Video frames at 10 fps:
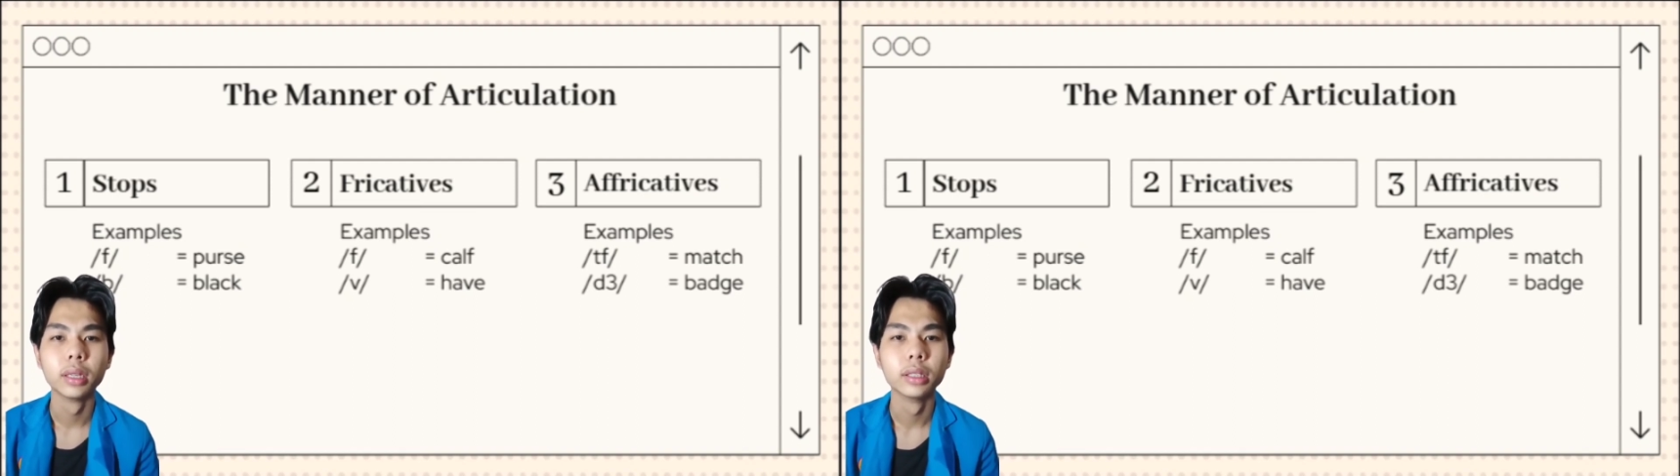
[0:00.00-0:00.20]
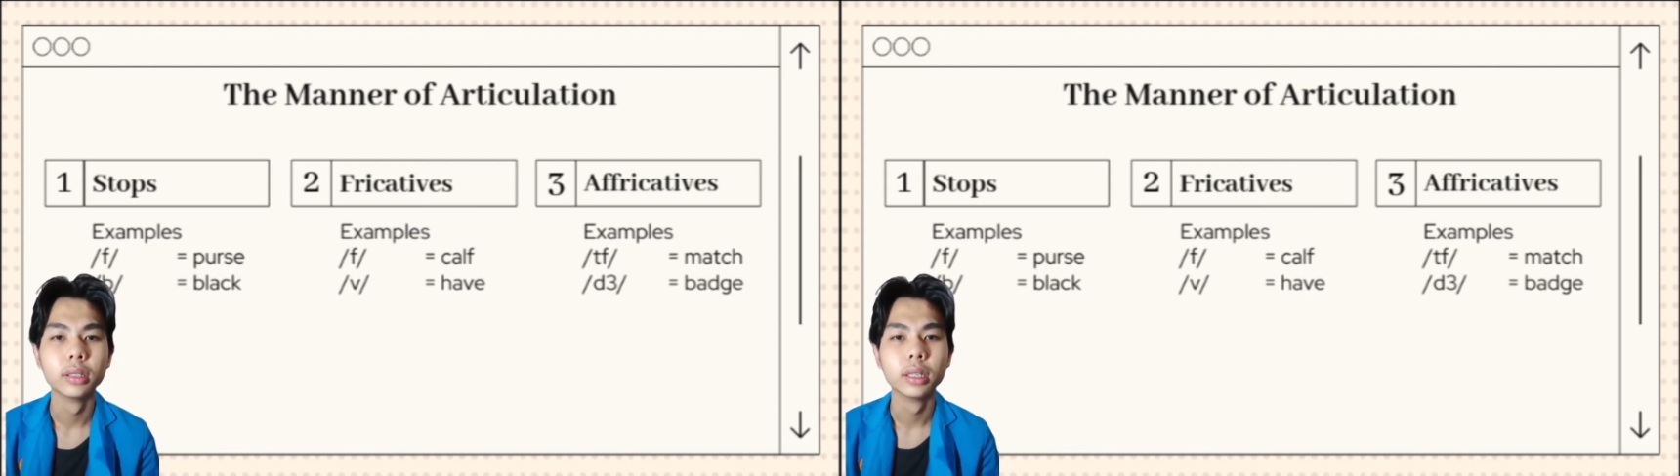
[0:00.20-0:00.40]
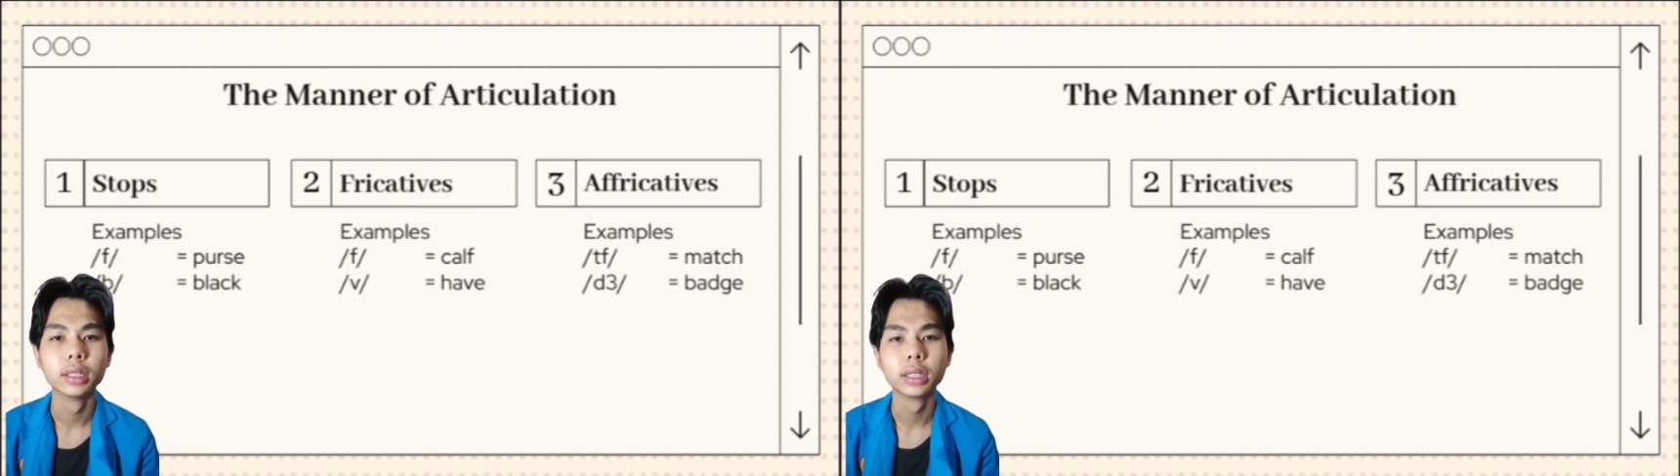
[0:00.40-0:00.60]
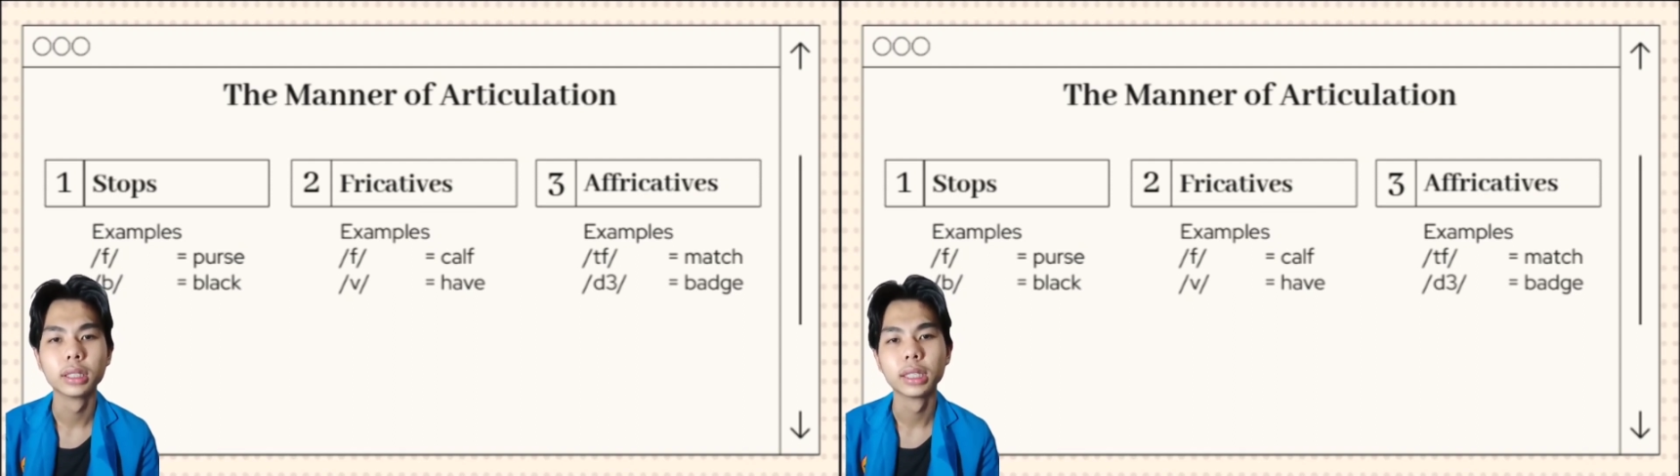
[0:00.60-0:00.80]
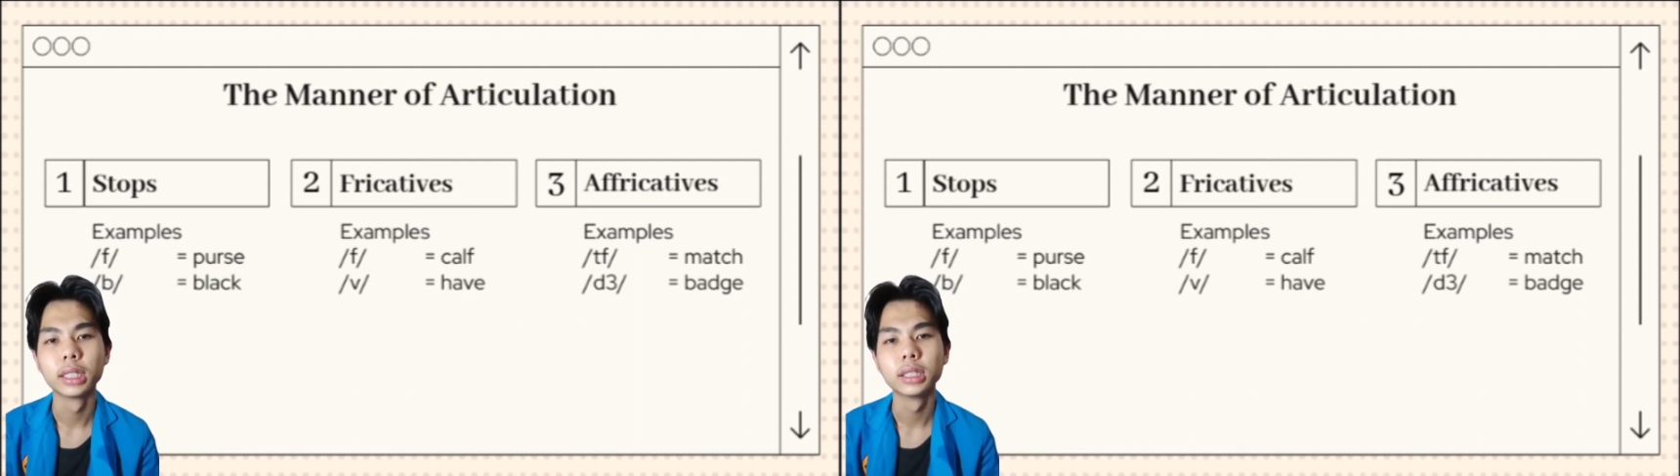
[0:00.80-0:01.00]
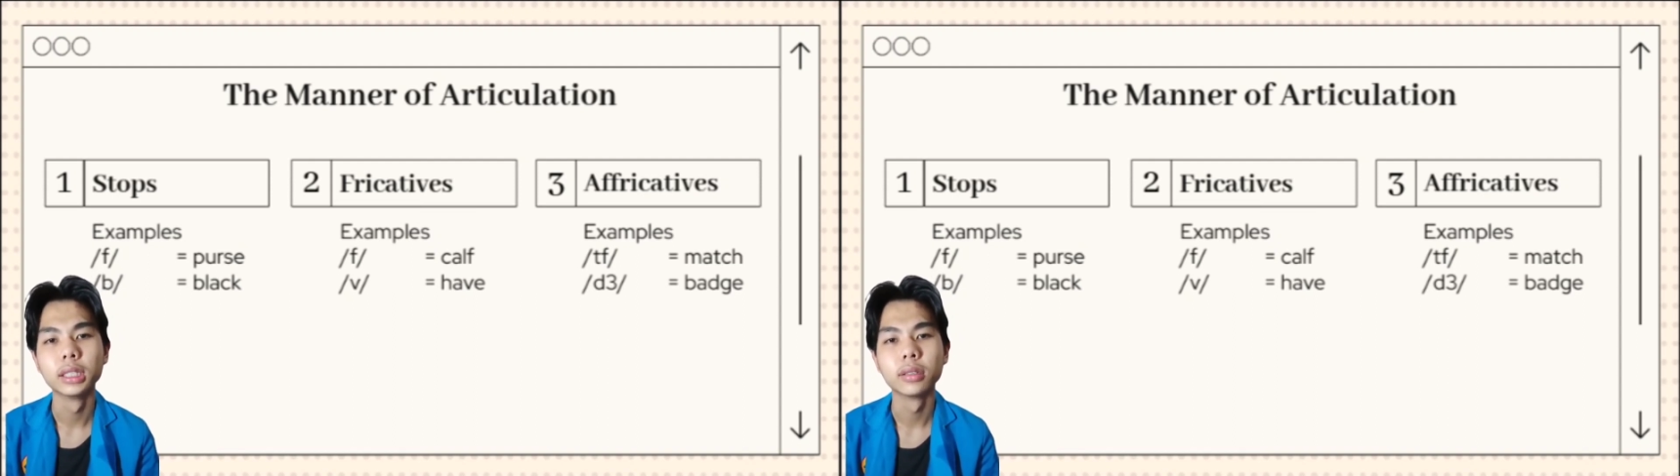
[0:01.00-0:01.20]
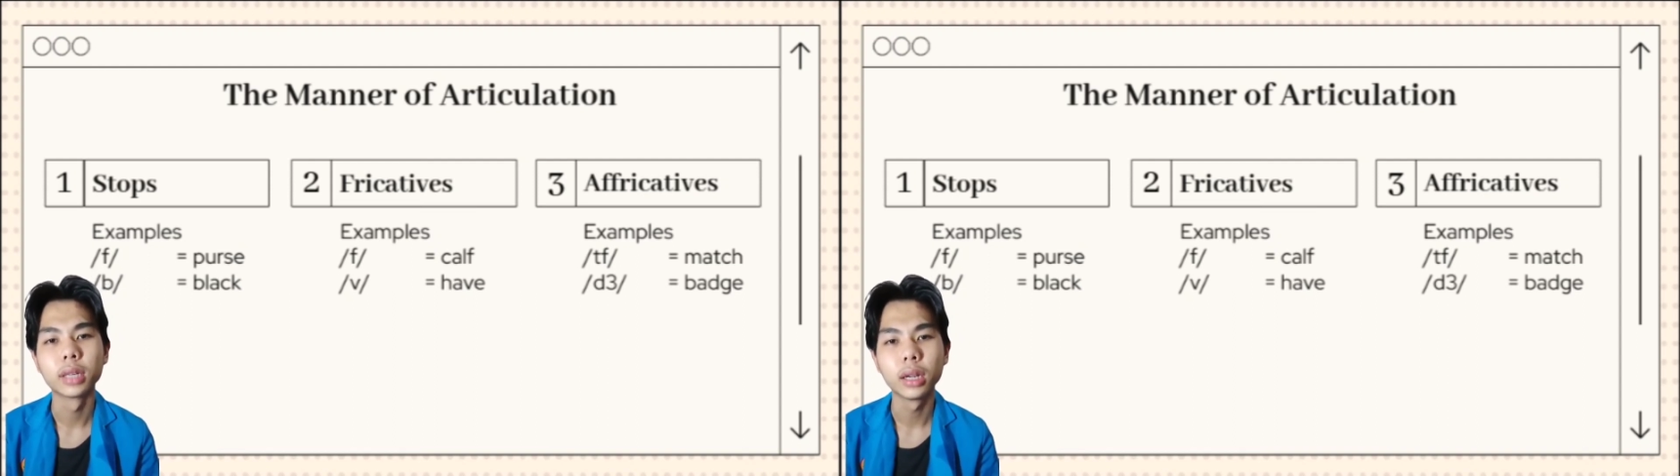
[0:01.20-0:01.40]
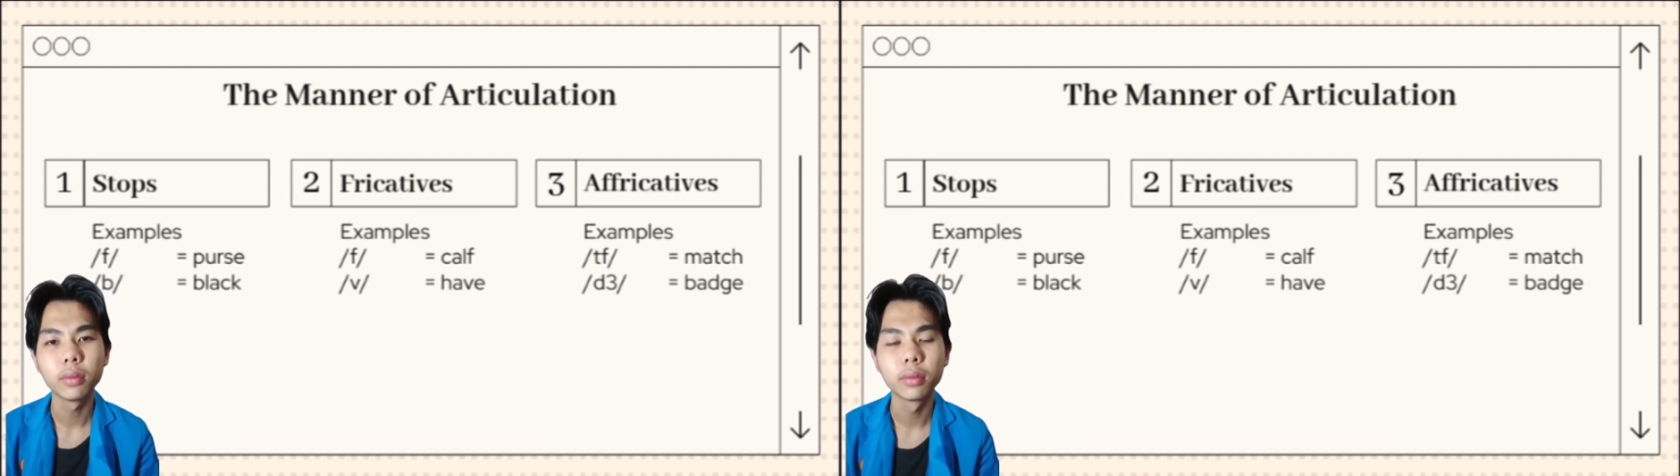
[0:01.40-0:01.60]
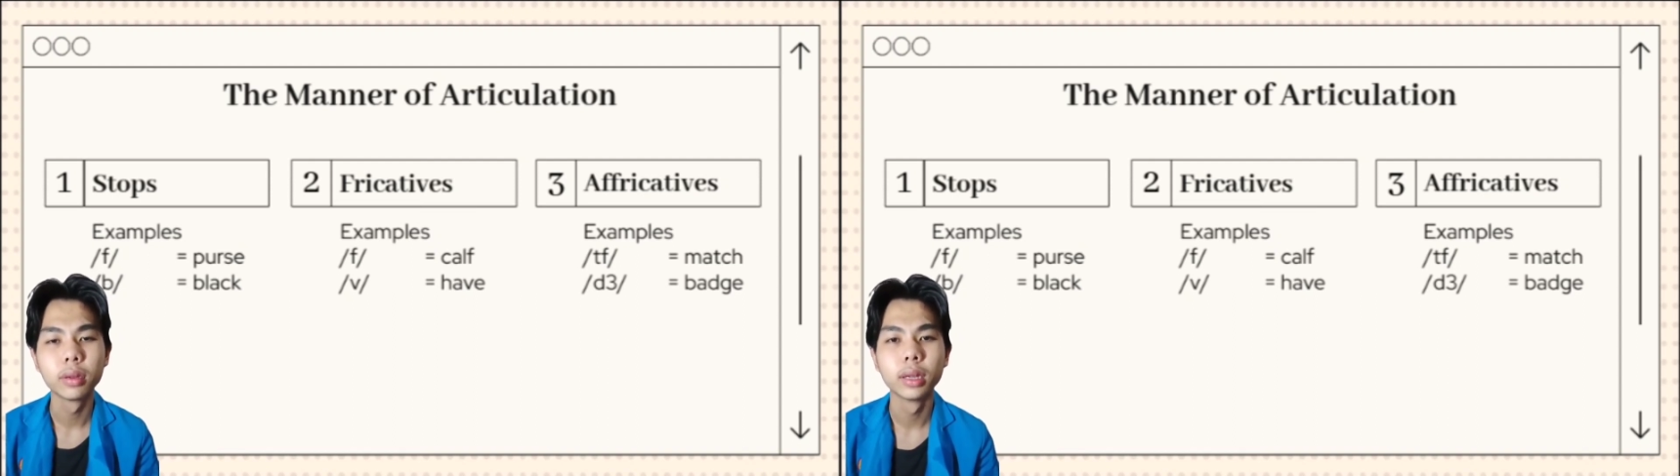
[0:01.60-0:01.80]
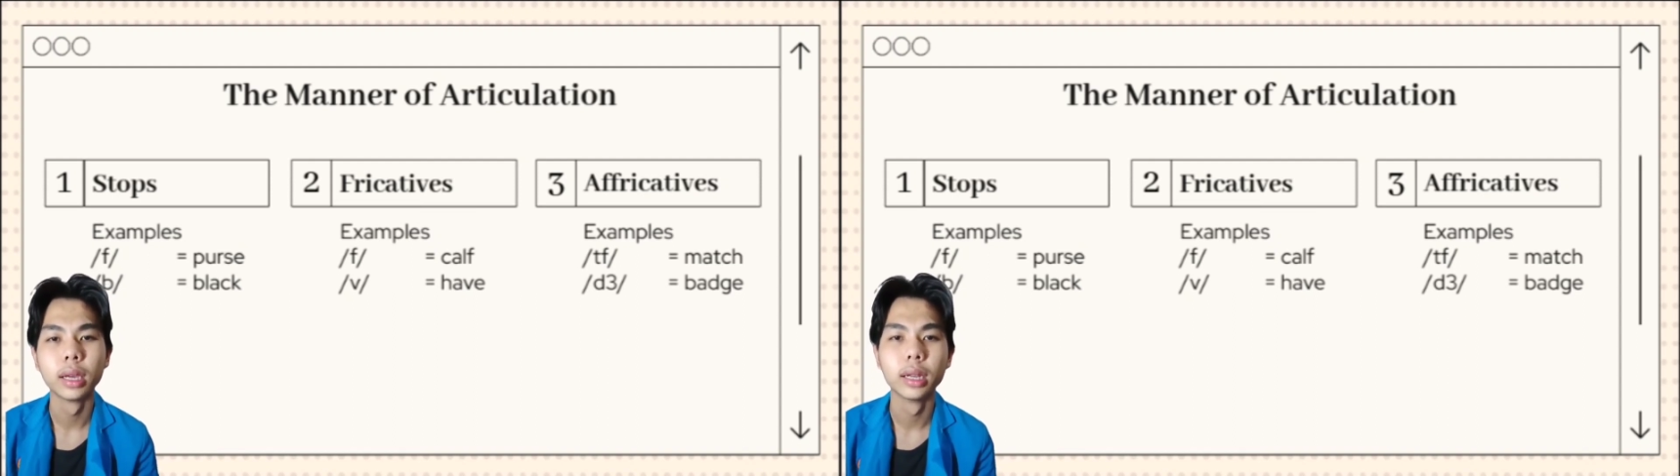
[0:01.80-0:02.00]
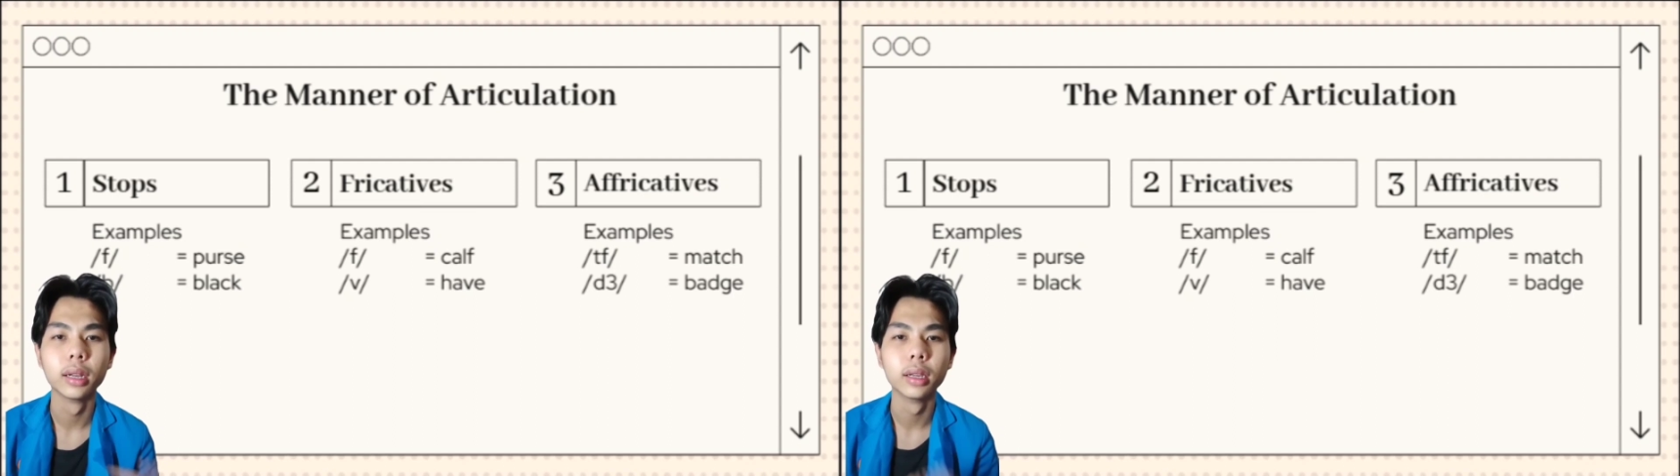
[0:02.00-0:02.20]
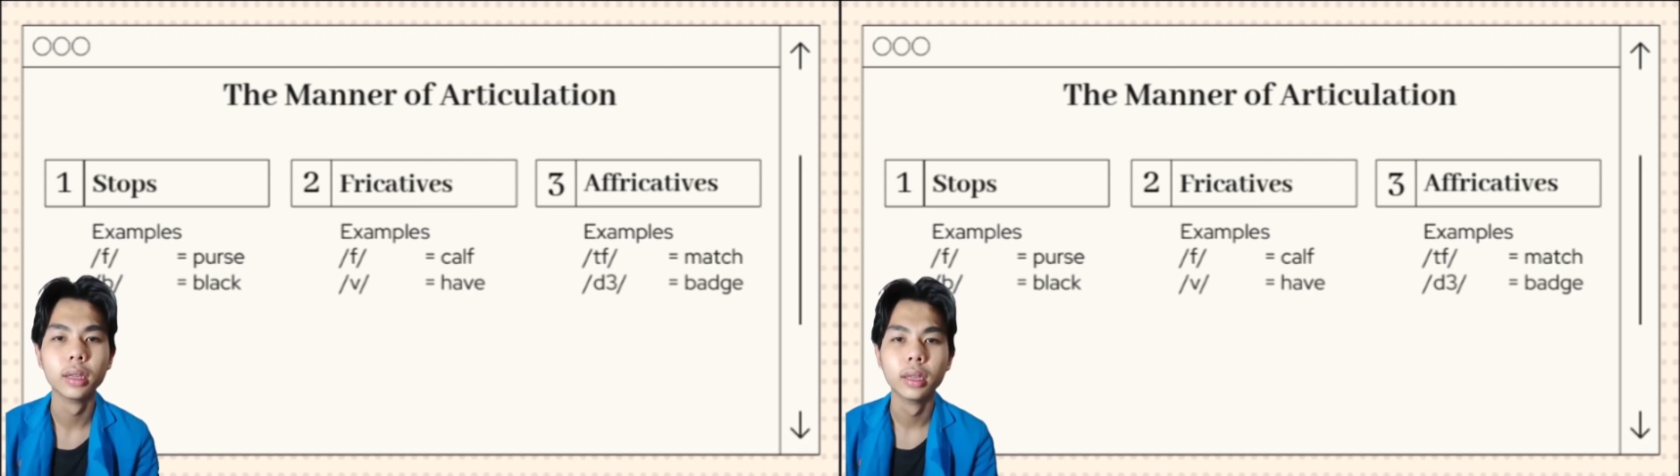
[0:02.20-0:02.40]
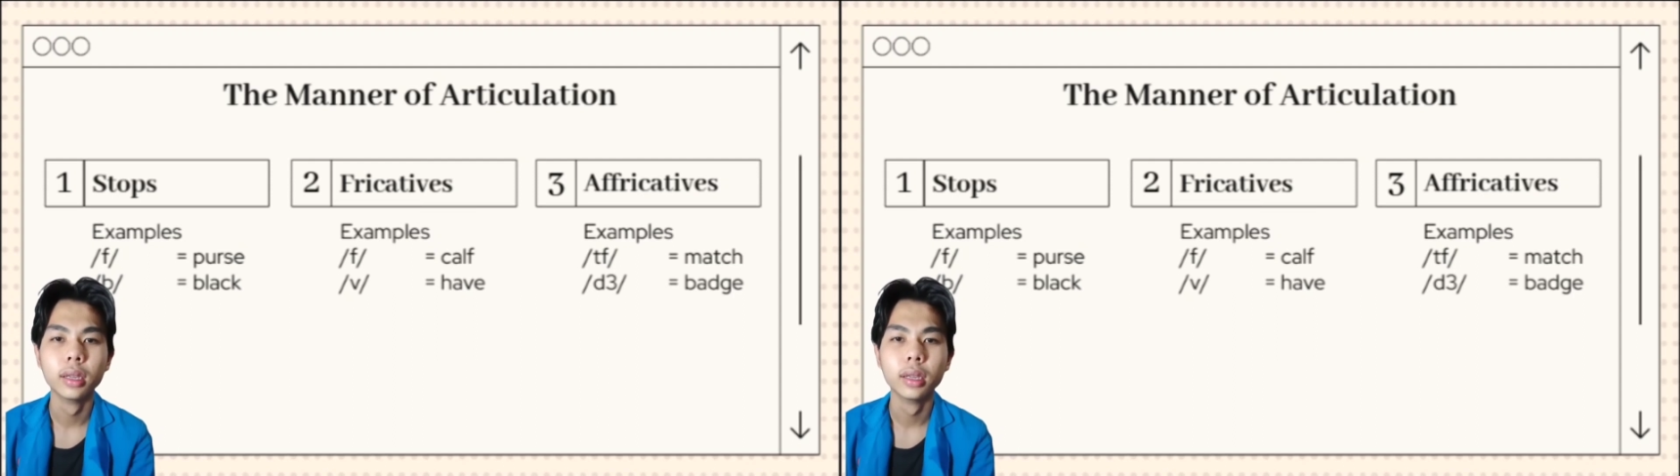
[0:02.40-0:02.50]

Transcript: is this sentence is calf and